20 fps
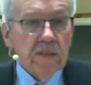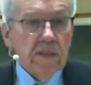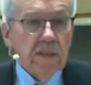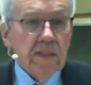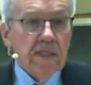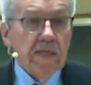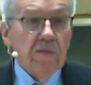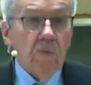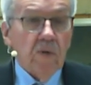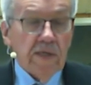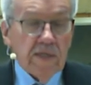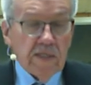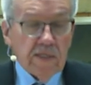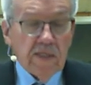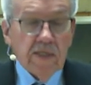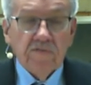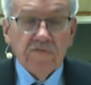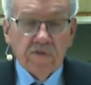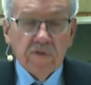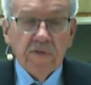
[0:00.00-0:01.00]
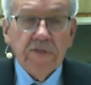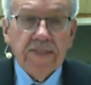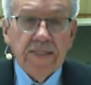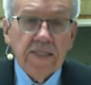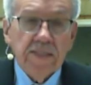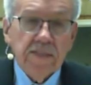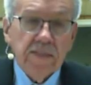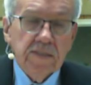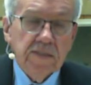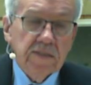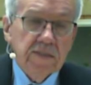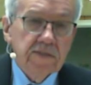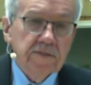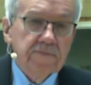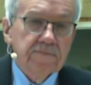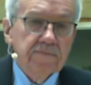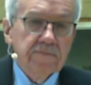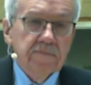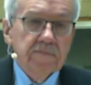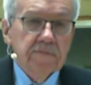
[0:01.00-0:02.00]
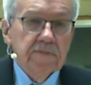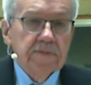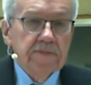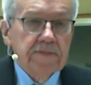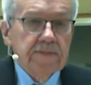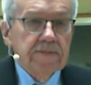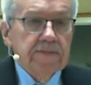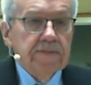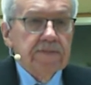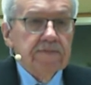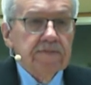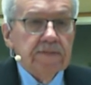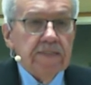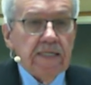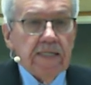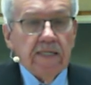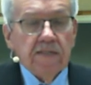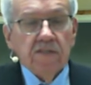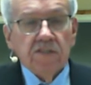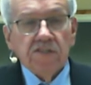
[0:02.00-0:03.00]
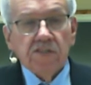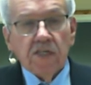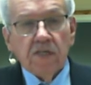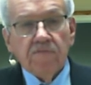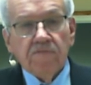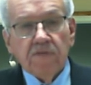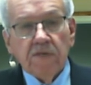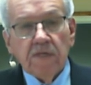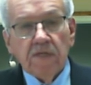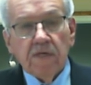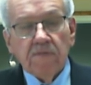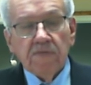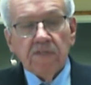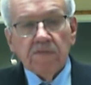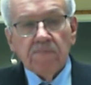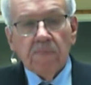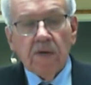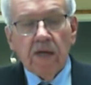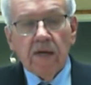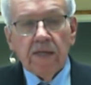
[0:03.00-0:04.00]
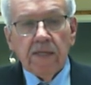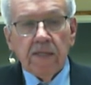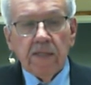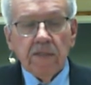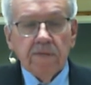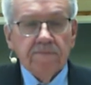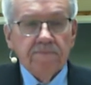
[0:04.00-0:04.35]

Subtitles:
and what he did for us in the suffering of his body